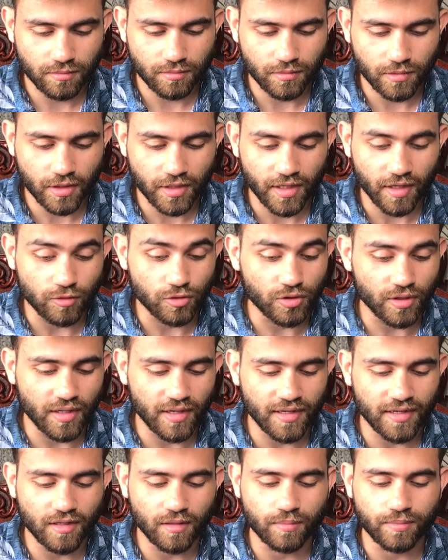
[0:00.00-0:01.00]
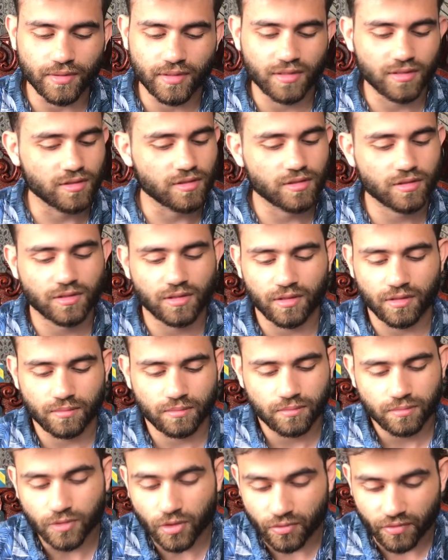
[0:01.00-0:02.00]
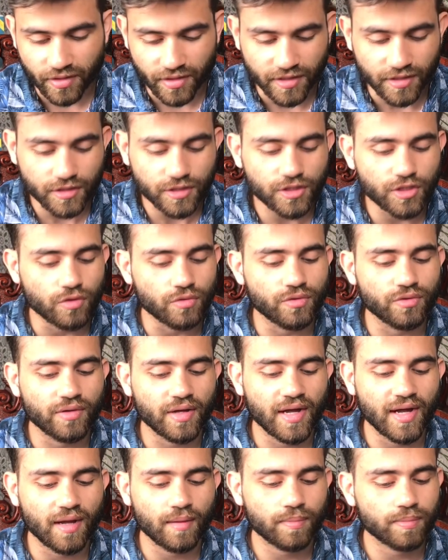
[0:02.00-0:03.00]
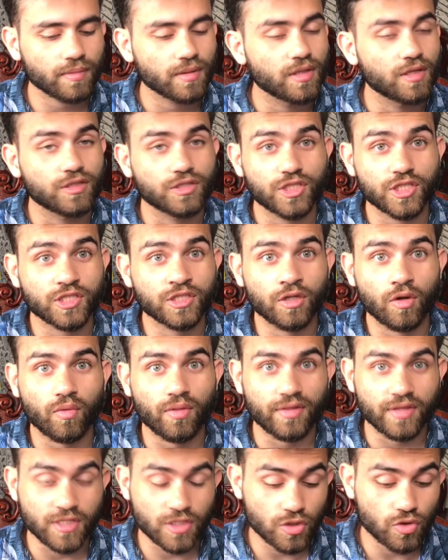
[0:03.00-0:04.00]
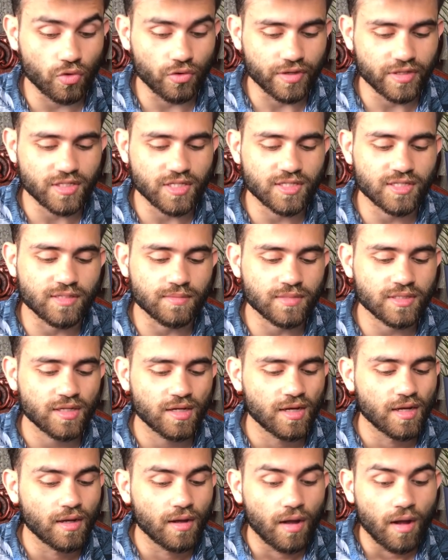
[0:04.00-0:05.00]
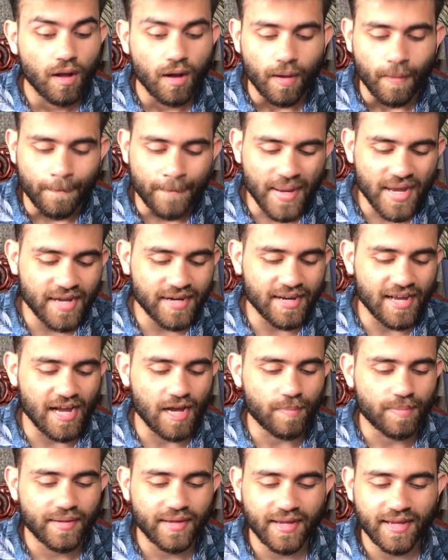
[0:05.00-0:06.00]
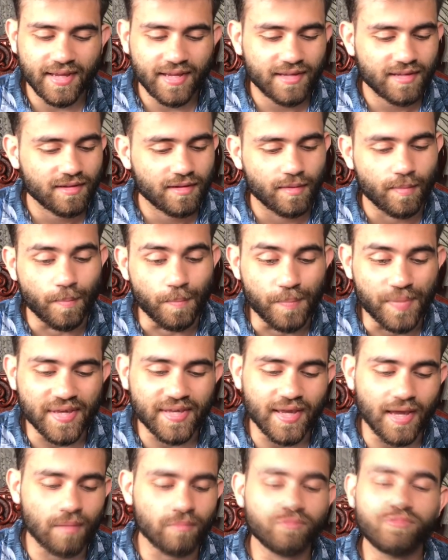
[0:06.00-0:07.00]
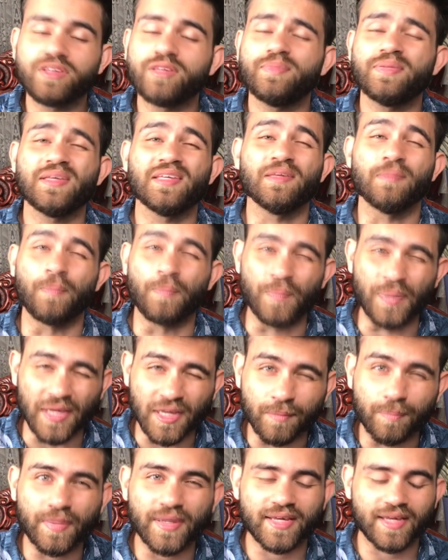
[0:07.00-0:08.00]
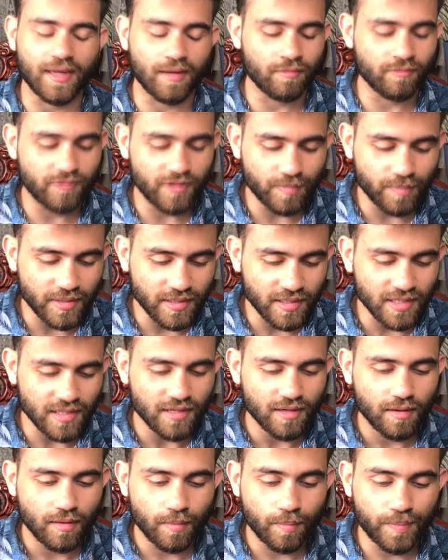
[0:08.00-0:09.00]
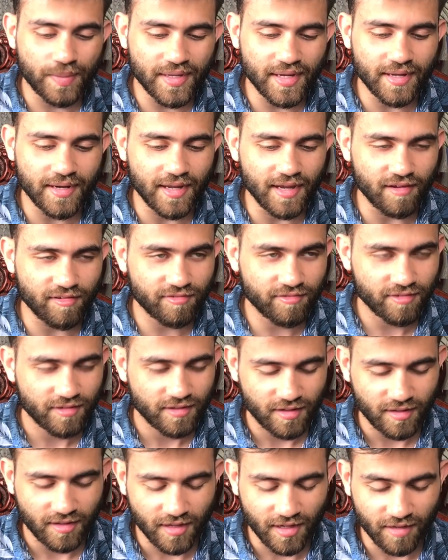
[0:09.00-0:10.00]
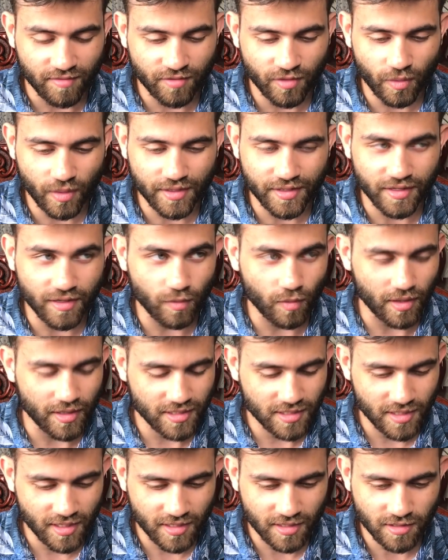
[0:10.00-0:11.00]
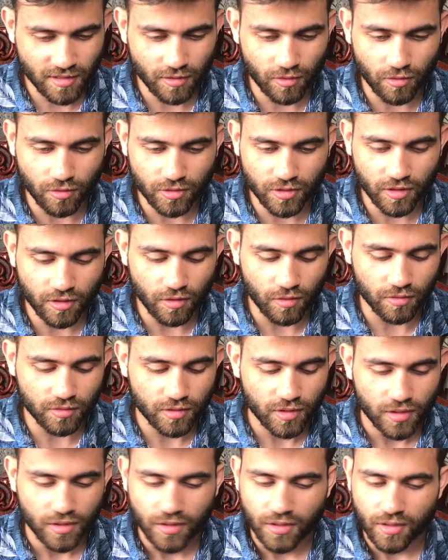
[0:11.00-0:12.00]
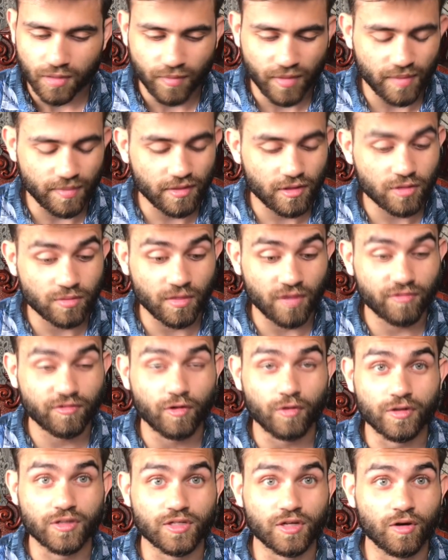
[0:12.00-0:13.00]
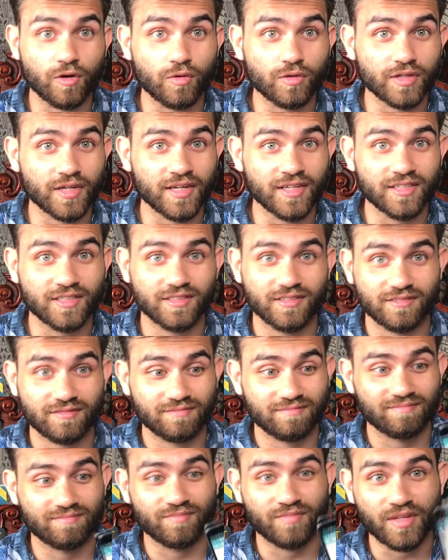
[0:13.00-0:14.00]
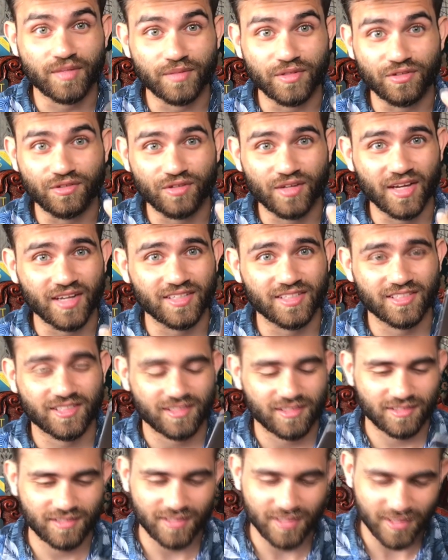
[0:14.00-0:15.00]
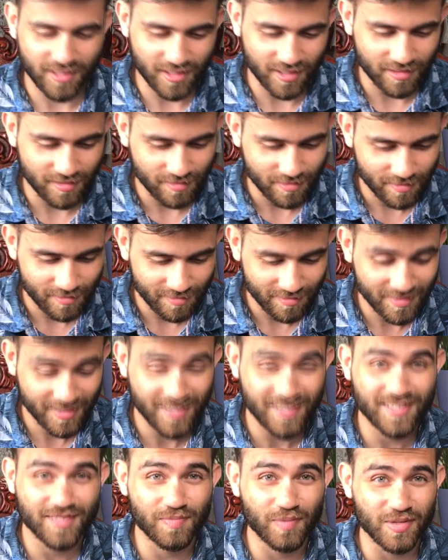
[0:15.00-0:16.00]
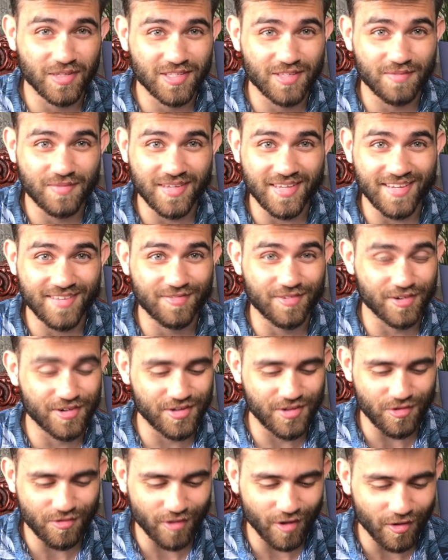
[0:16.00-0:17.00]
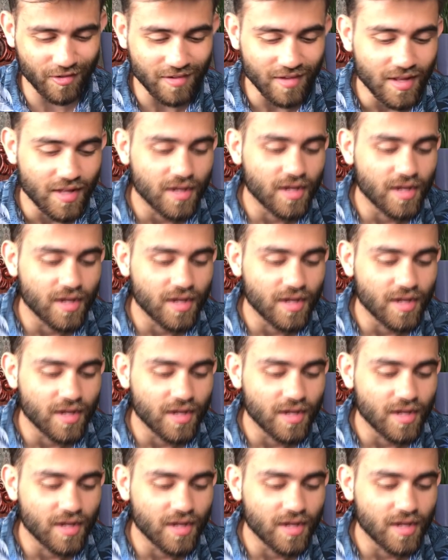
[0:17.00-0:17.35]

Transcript: Okay, I'll do that later because I don't really need to show you that app. Just know that there's scoring systems. Main app here, big MVP, big MVP, BNF. I have no idea why it's taking so long to load. Maybe because my phone is old, and maybe you guys can sponsor me for a new phone.